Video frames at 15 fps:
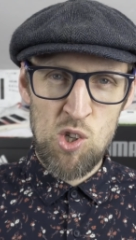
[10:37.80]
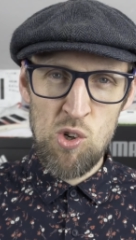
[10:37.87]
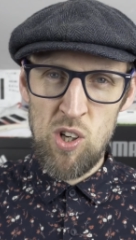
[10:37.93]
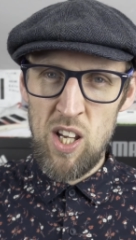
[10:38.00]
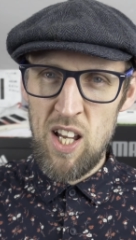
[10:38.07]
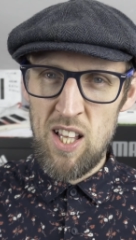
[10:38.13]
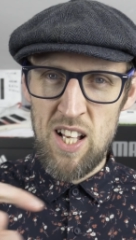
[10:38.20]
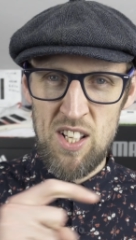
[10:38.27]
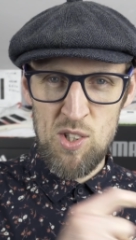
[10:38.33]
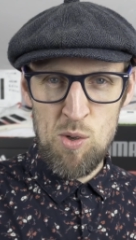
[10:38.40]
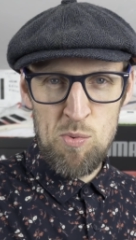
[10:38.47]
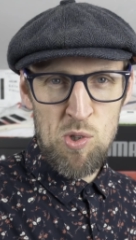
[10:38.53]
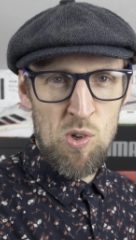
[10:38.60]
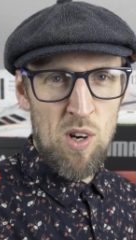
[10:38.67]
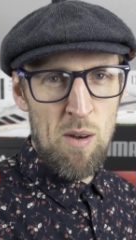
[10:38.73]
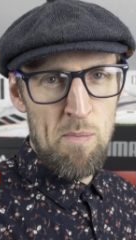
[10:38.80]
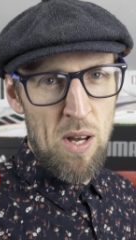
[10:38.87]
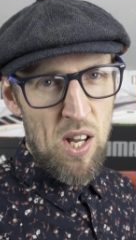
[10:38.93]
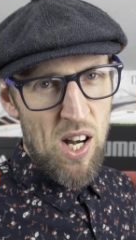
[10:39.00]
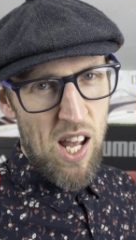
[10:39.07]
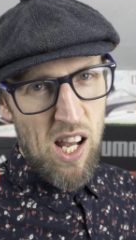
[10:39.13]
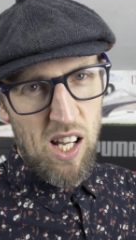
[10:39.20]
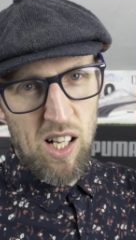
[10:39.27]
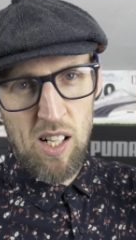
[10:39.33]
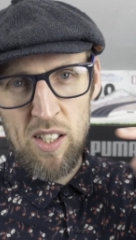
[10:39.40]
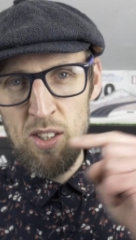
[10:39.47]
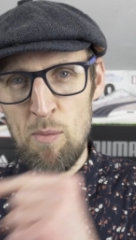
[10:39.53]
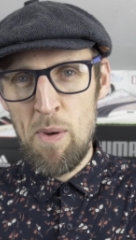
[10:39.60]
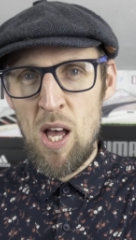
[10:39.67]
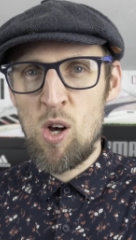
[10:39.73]
sure you hit that subscribe button and click
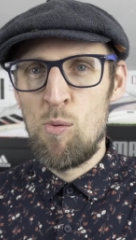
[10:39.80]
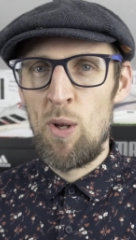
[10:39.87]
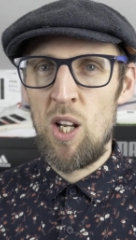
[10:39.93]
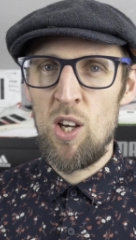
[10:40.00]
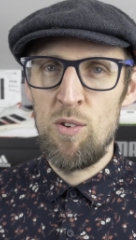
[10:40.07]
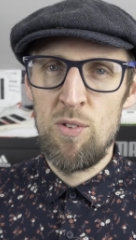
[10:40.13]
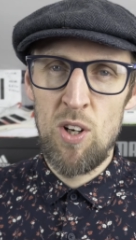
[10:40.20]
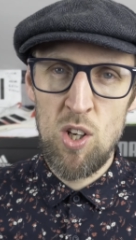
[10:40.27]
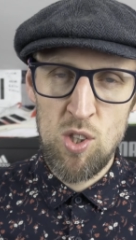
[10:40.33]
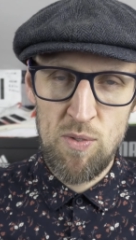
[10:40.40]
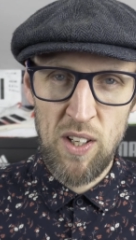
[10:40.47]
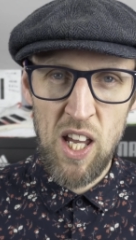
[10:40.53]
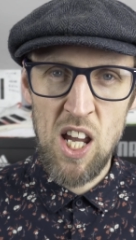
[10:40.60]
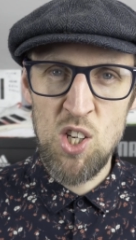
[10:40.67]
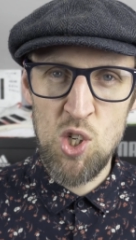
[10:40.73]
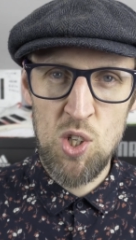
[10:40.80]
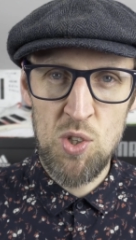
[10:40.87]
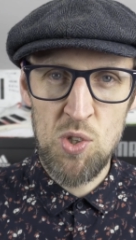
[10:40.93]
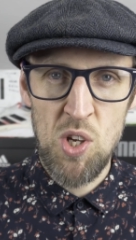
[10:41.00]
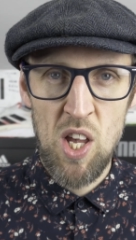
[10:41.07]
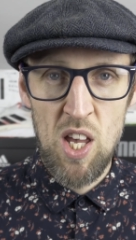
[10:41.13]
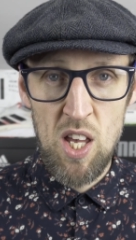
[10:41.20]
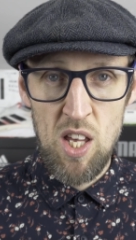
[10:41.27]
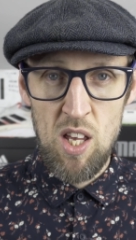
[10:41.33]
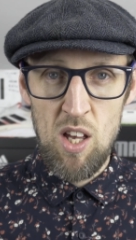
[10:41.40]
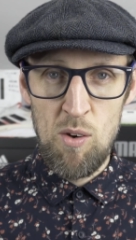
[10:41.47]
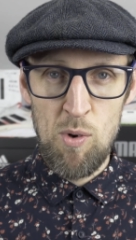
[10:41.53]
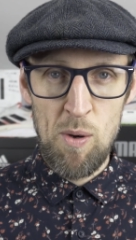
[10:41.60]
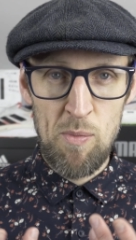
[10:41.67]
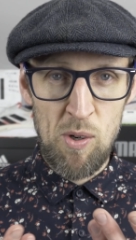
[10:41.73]
the bell below for notifications
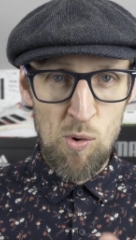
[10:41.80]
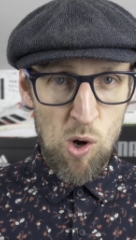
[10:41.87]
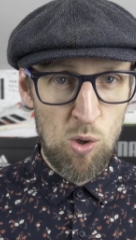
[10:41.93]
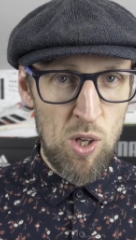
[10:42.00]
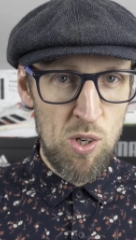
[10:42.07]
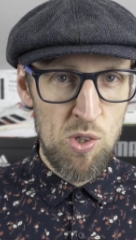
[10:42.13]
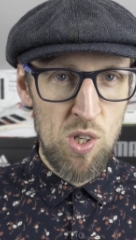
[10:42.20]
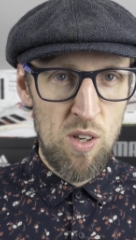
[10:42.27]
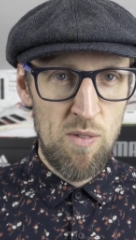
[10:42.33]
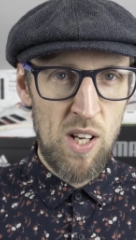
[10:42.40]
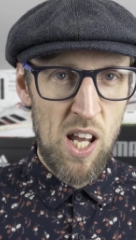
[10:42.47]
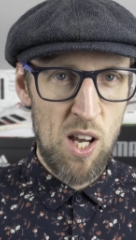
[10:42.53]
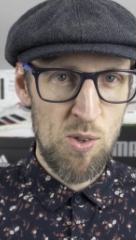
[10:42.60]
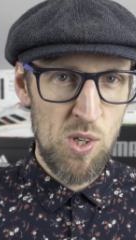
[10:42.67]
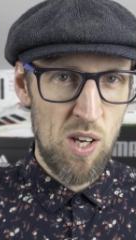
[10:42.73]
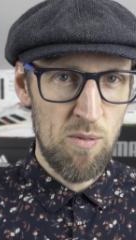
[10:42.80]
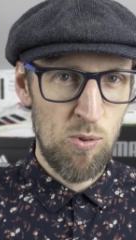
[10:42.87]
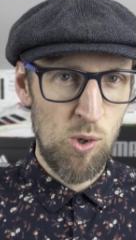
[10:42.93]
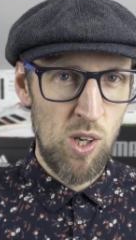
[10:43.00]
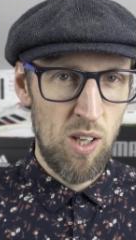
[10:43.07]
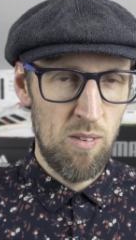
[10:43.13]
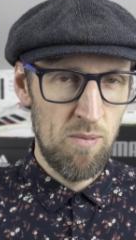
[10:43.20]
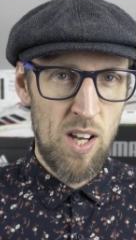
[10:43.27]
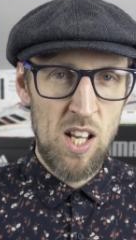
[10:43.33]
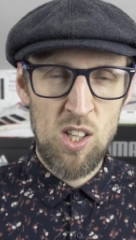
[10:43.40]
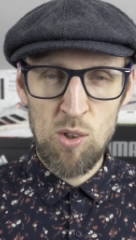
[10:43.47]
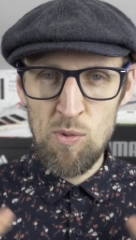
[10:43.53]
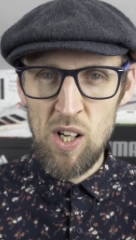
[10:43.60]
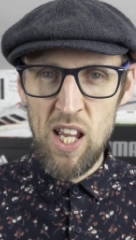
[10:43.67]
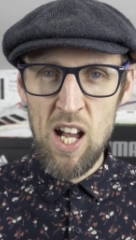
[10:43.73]
when we roll those new videos out for you. And you
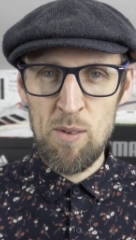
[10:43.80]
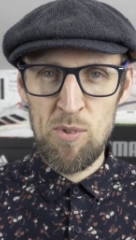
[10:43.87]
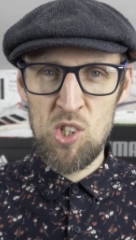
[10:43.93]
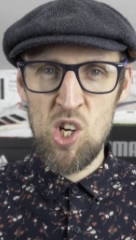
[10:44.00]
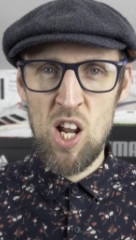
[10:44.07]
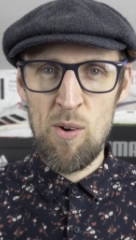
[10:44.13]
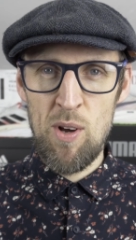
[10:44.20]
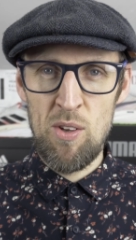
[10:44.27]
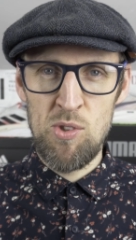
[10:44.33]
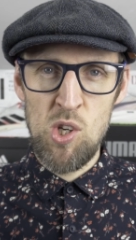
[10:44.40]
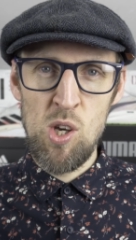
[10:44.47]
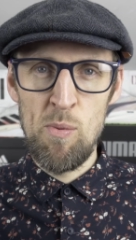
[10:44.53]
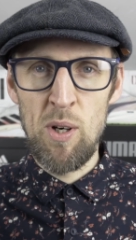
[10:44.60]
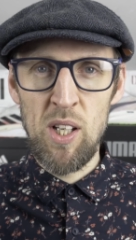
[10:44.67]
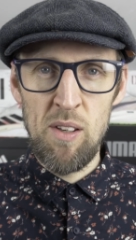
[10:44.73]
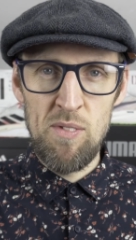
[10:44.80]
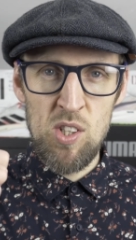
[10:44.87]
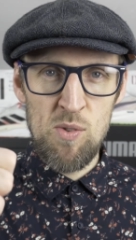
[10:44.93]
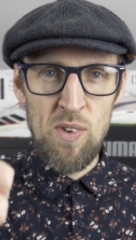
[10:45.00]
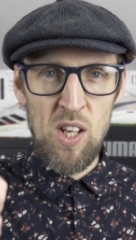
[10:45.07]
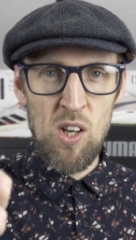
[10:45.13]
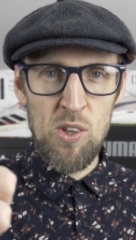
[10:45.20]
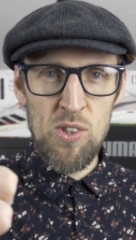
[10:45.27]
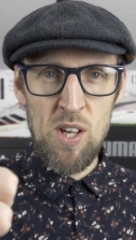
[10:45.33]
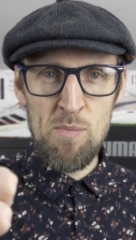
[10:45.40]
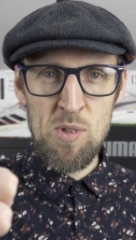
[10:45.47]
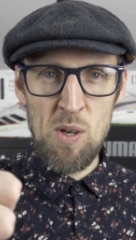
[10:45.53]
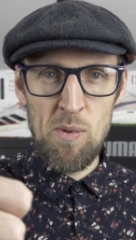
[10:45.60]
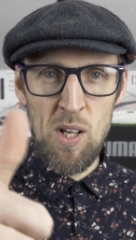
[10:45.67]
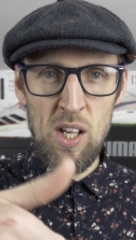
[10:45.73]
can really help the channel out too by giving this video a
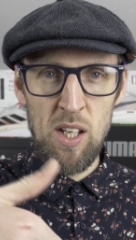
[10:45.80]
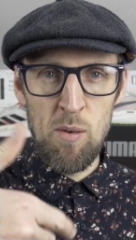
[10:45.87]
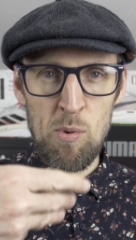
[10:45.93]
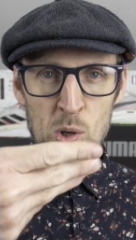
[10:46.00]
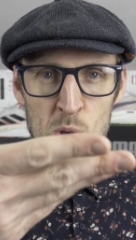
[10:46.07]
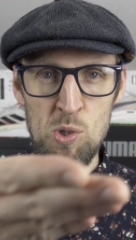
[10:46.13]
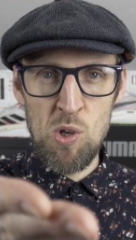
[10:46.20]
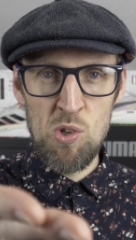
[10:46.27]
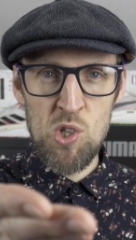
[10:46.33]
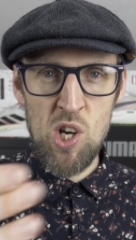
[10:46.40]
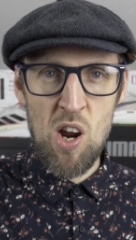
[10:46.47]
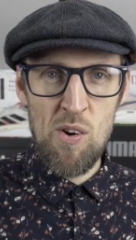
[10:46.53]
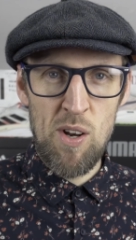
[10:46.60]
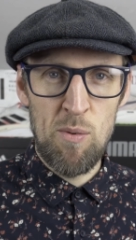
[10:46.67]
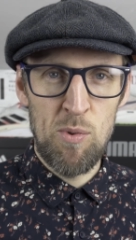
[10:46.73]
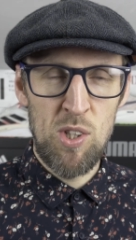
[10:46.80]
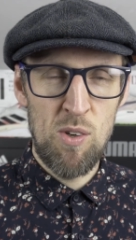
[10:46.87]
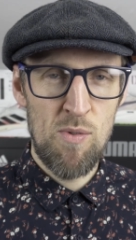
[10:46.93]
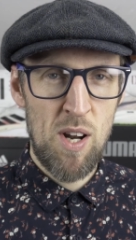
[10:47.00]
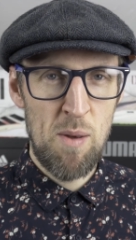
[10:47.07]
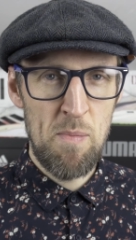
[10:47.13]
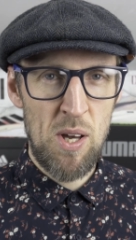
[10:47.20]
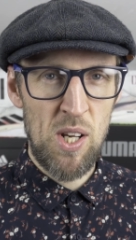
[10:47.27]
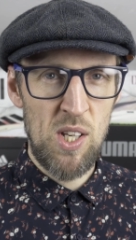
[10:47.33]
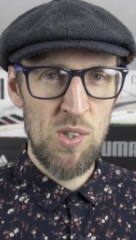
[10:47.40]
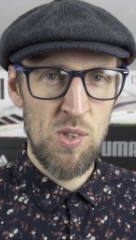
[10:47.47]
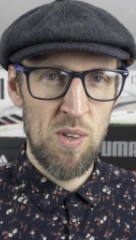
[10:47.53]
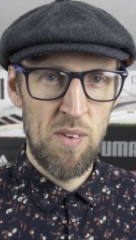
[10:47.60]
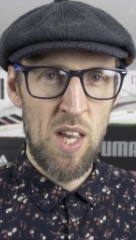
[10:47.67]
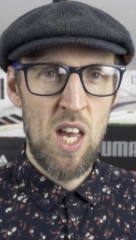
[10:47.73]
thumbs up, like, but also sharing it with your running
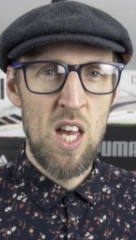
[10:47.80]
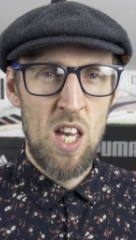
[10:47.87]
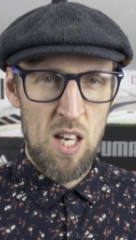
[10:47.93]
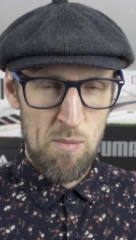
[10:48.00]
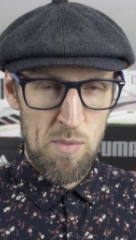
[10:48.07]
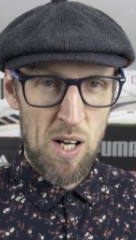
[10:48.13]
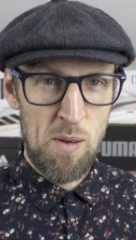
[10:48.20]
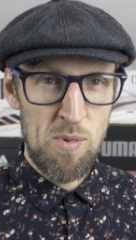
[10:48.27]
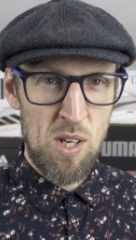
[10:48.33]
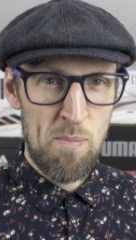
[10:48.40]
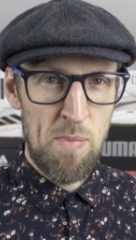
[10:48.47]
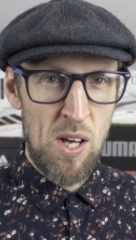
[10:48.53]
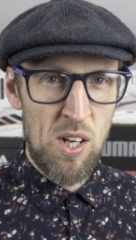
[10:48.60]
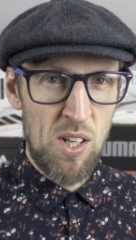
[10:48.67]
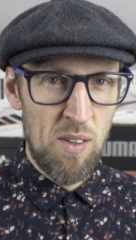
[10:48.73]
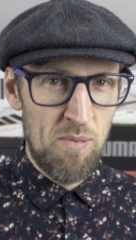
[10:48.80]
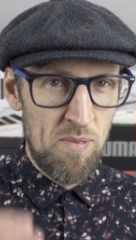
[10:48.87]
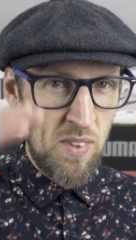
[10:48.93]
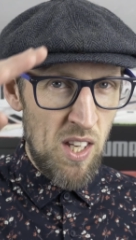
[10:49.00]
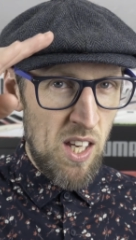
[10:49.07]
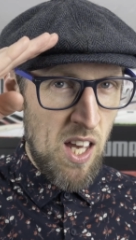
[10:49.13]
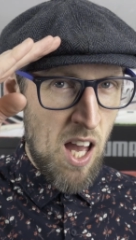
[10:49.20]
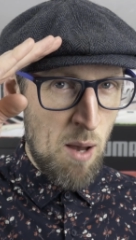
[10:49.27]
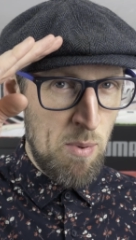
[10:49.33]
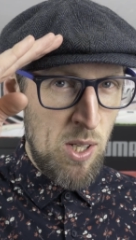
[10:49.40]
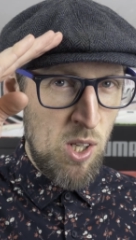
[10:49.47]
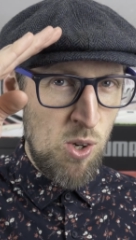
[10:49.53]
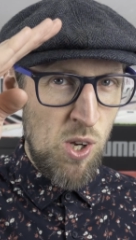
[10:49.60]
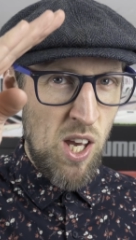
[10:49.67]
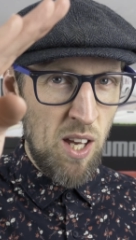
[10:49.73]
buddies. My name's Ed Bud, Happy
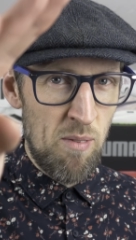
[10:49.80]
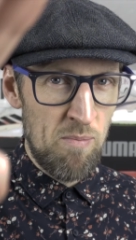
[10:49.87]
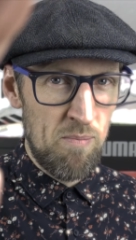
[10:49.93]
New Year.